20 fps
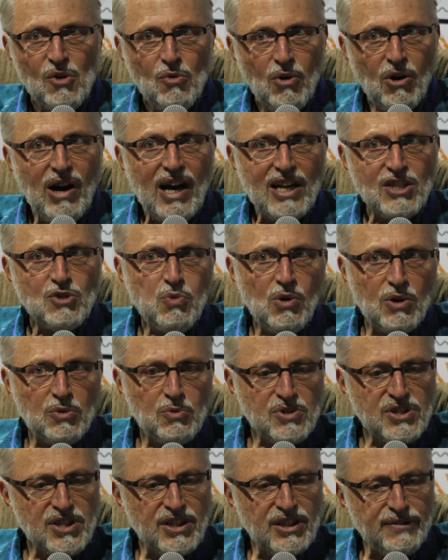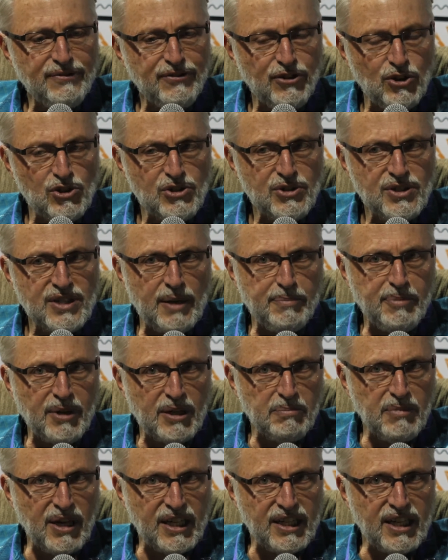Well, Oswald was in the first
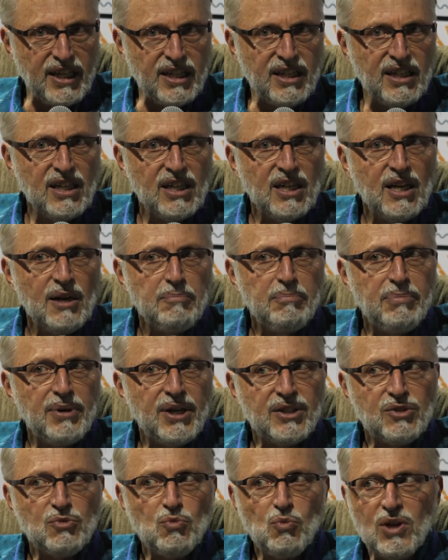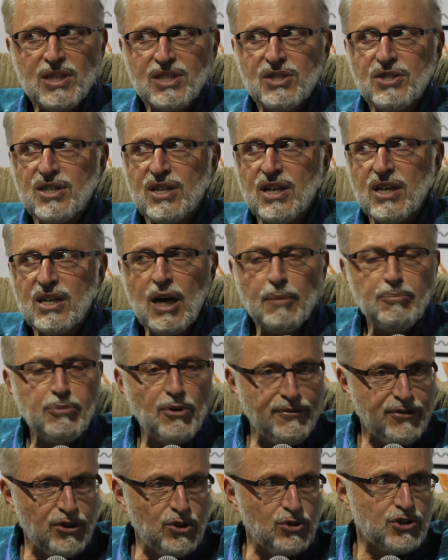Epic Mickey, but what's a couple
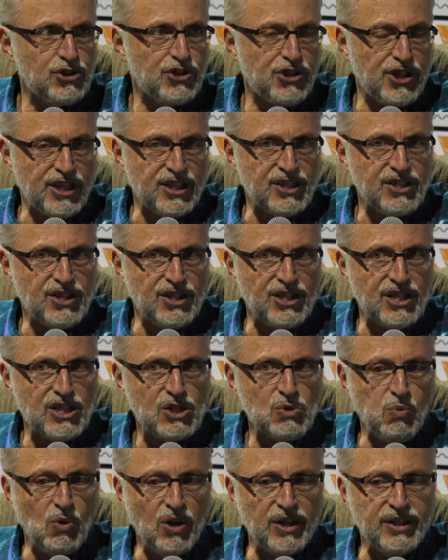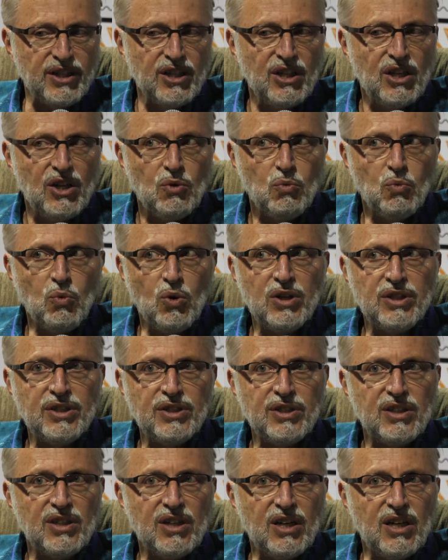of huge things in this one. One,
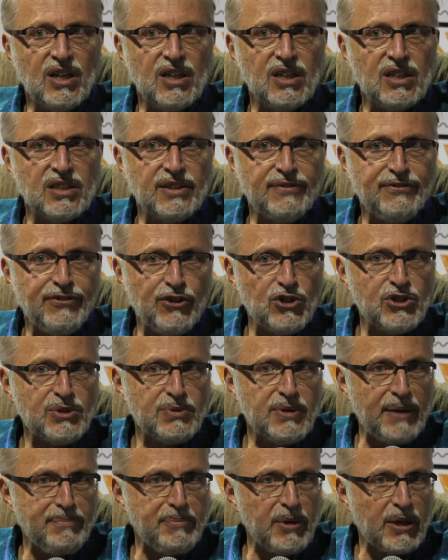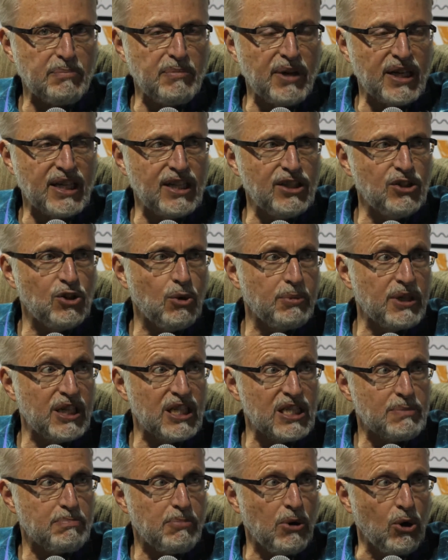the first Epic Mickey, nobody
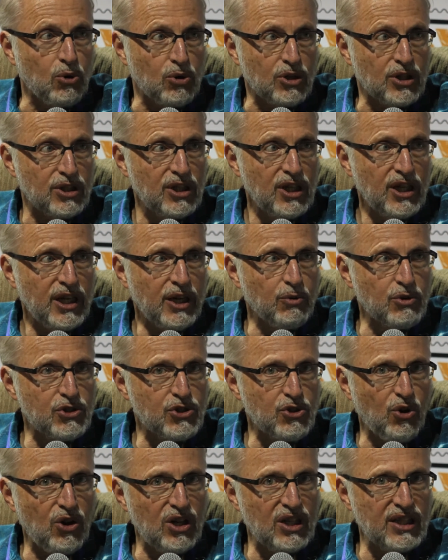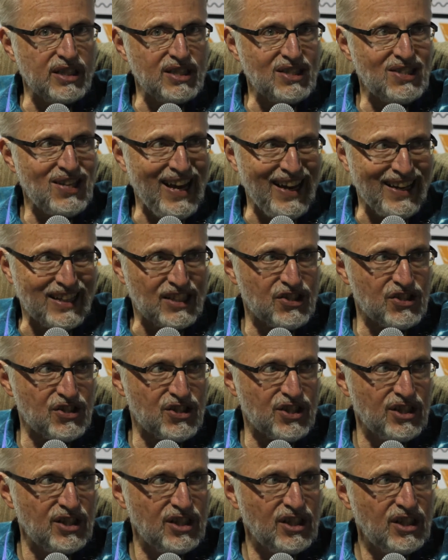spoke. It was all in text.